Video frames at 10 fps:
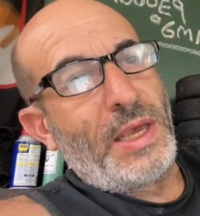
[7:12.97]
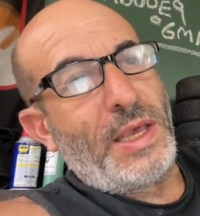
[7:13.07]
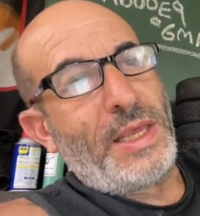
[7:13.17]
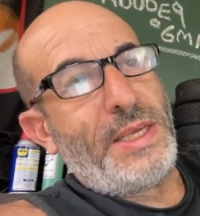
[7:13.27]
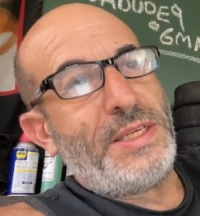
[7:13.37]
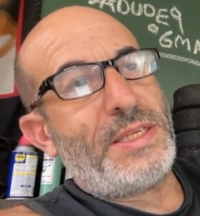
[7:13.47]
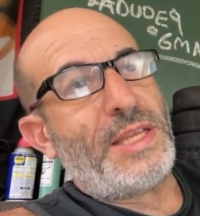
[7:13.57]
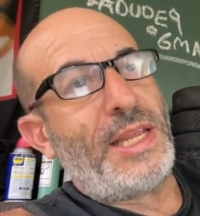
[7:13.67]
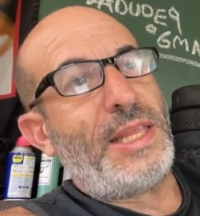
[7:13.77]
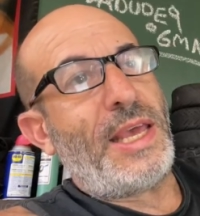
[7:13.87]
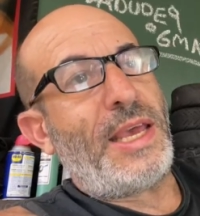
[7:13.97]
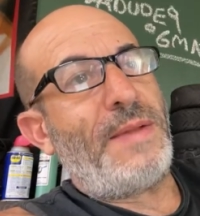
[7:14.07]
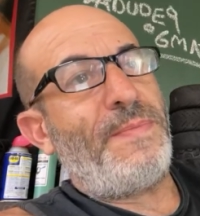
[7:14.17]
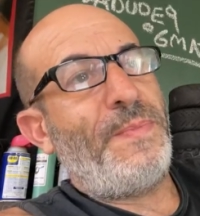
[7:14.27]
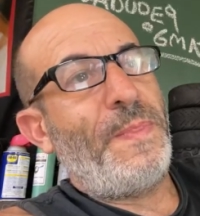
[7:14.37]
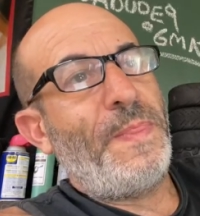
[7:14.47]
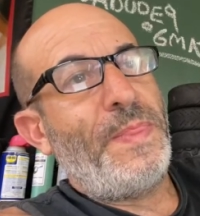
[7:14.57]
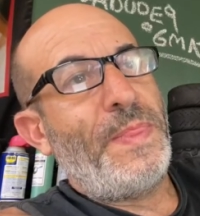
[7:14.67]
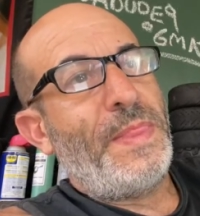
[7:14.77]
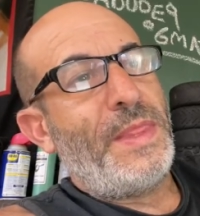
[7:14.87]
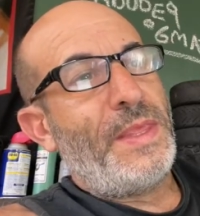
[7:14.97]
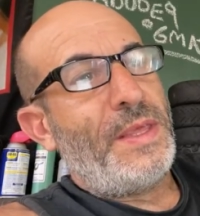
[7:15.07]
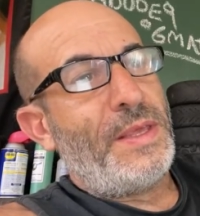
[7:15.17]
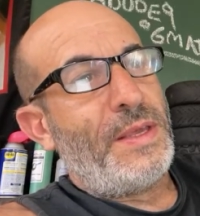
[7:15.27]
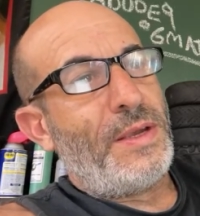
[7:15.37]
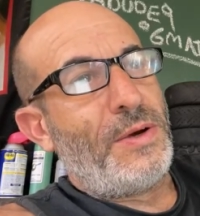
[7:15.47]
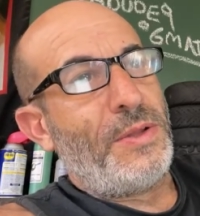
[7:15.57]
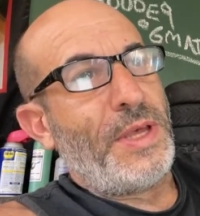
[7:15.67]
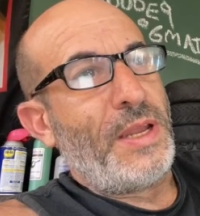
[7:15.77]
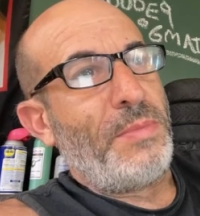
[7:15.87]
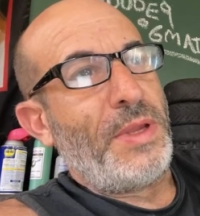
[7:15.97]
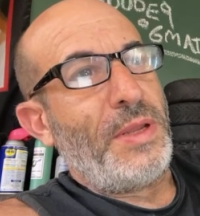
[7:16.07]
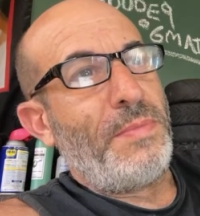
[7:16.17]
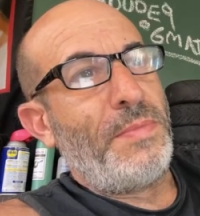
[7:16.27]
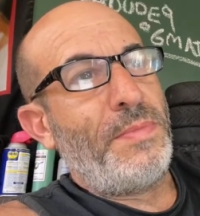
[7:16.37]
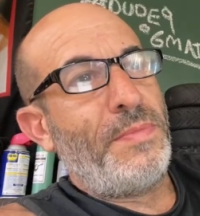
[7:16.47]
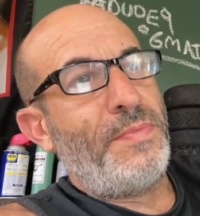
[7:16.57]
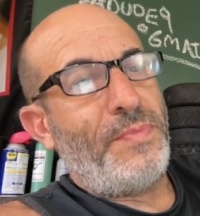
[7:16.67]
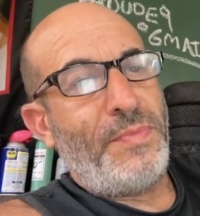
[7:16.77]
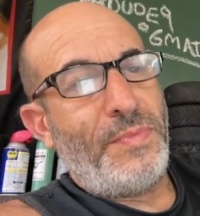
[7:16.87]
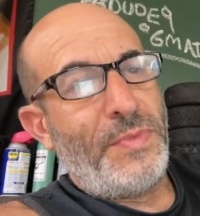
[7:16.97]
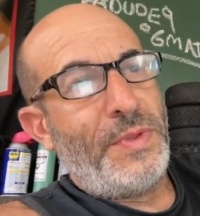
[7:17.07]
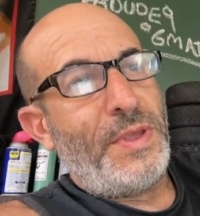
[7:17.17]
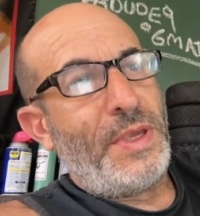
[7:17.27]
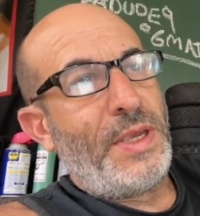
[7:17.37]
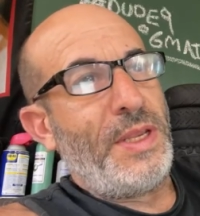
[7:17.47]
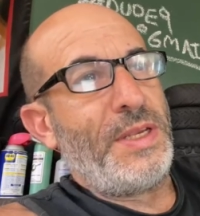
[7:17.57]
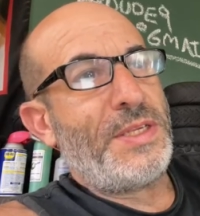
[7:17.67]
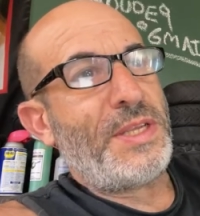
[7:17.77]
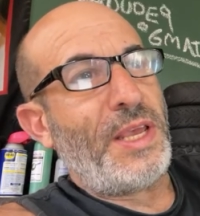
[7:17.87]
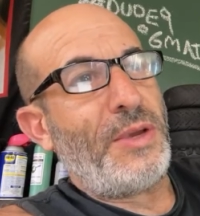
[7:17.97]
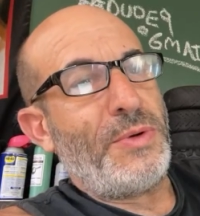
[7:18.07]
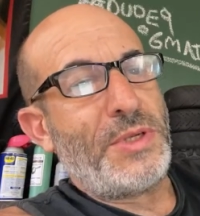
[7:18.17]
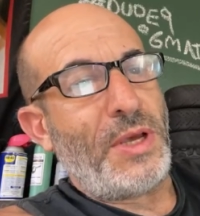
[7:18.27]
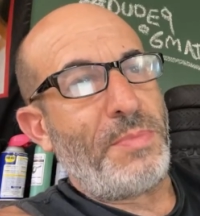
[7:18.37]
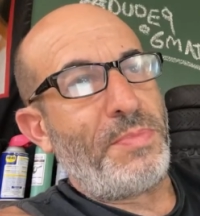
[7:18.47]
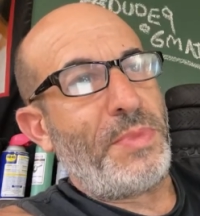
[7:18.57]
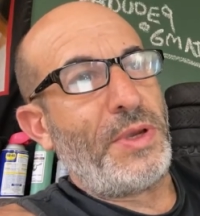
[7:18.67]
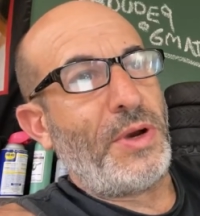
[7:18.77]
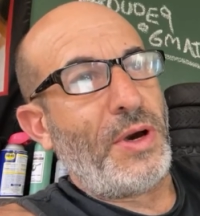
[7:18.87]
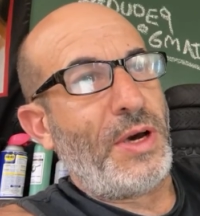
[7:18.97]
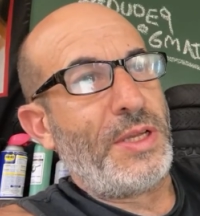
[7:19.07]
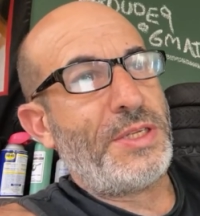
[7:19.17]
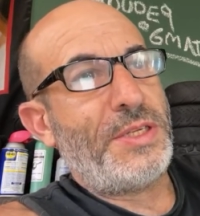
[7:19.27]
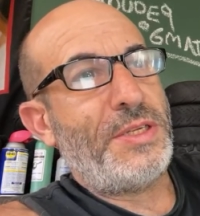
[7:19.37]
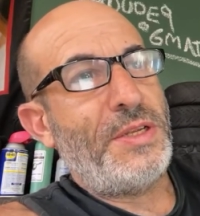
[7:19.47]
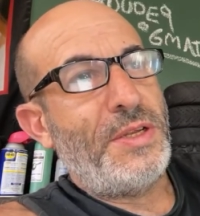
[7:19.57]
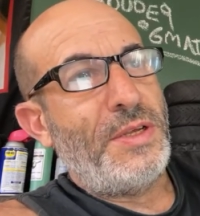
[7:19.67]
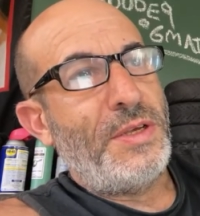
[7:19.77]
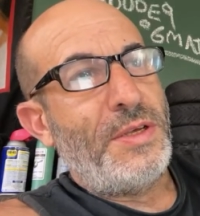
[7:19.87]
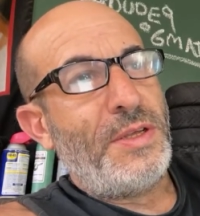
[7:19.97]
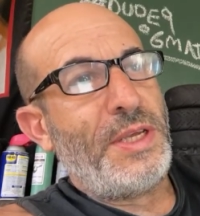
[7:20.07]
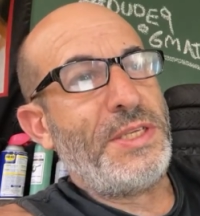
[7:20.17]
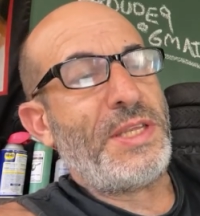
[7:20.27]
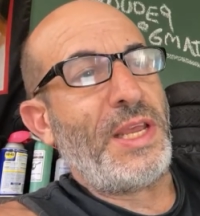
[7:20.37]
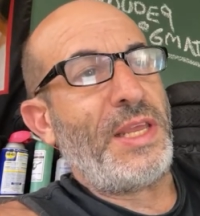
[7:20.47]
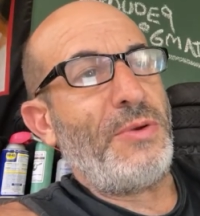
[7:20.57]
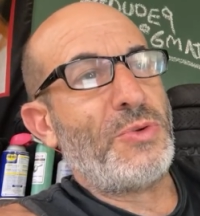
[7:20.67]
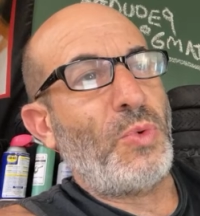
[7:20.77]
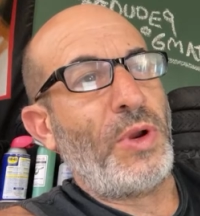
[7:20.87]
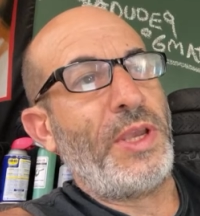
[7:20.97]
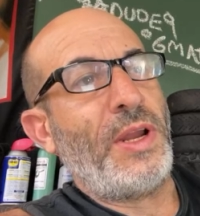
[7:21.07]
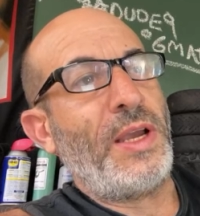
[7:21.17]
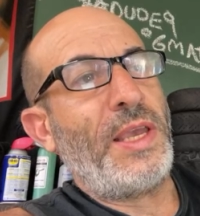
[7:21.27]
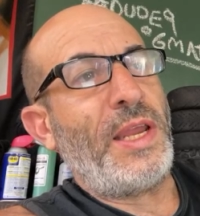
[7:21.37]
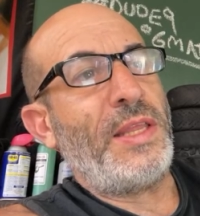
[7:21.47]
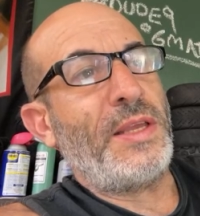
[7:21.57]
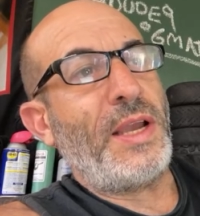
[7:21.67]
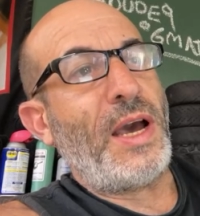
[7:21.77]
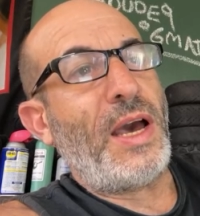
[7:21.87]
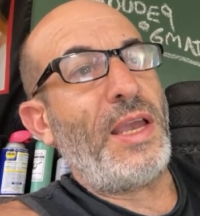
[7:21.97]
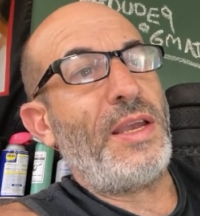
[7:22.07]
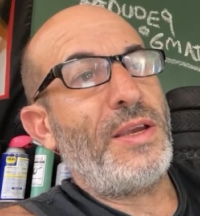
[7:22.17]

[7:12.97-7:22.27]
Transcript: he said that, hold on a minute. He didn't say it was up because he said he was working on getting the guy